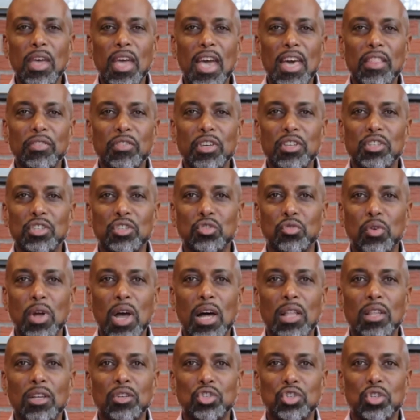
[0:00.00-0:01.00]
And the
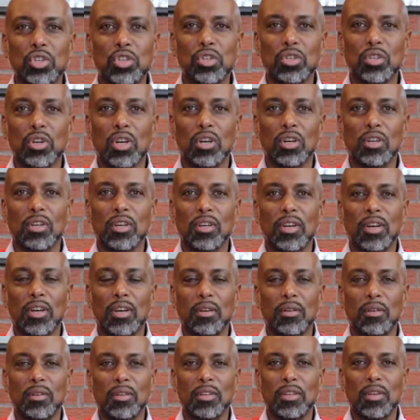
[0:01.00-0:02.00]
astrologer,
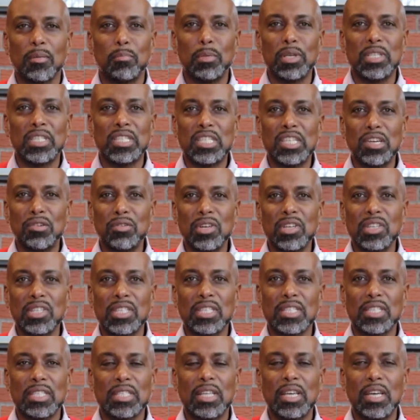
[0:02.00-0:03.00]
a
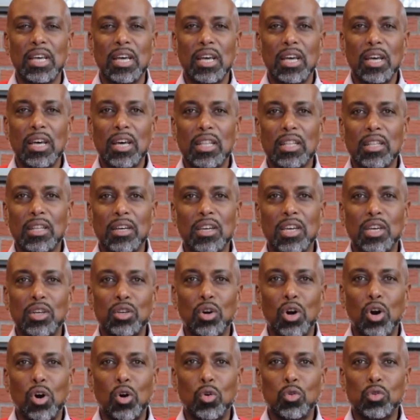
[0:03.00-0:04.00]

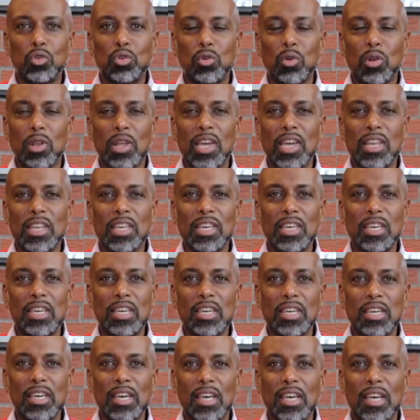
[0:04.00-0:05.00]
mysterious-looking older
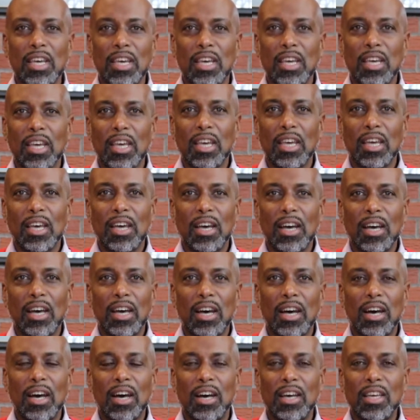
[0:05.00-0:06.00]
lady
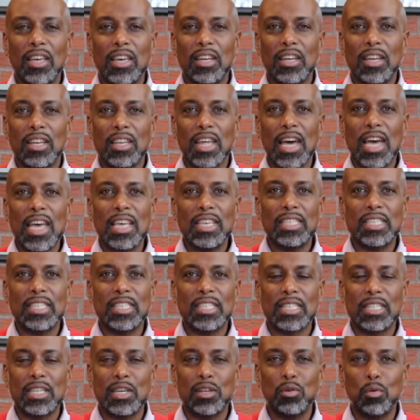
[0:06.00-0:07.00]
in a
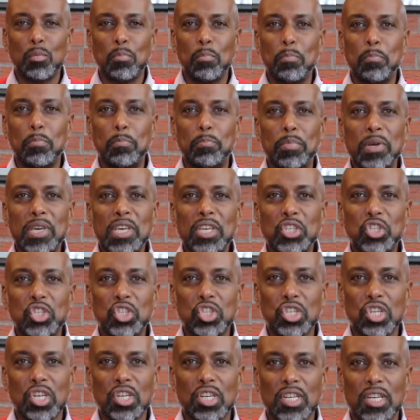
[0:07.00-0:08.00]
nice little
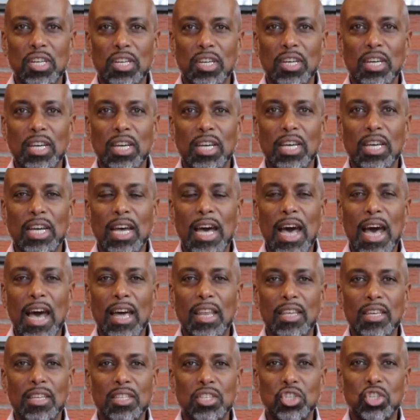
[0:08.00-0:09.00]
beach
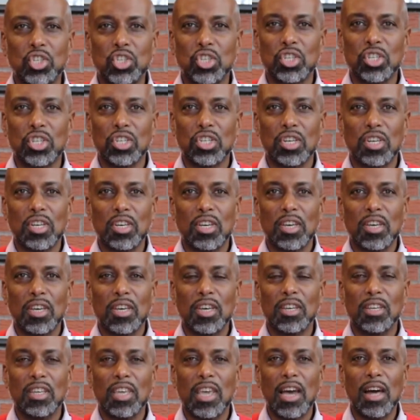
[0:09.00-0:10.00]
cottage
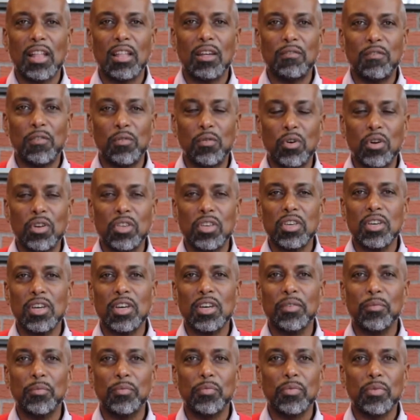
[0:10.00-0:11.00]
in
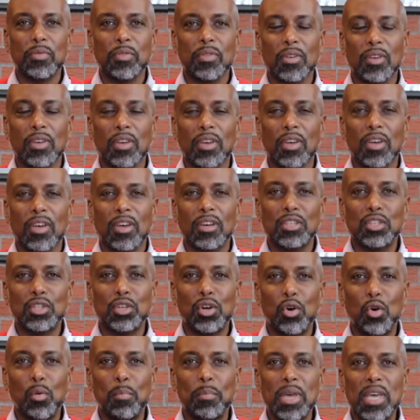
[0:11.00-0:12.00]
California,
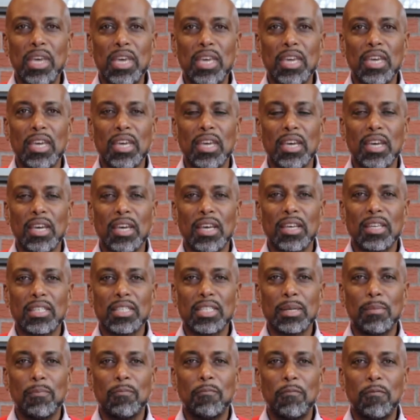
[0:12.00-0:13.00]
told me
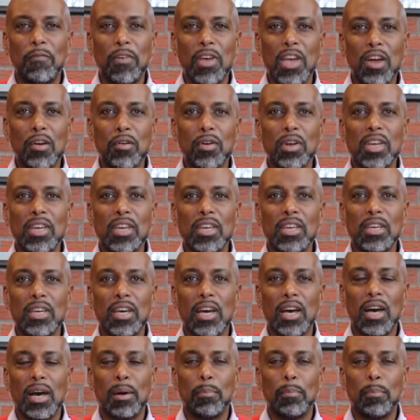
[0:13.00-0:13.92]
some very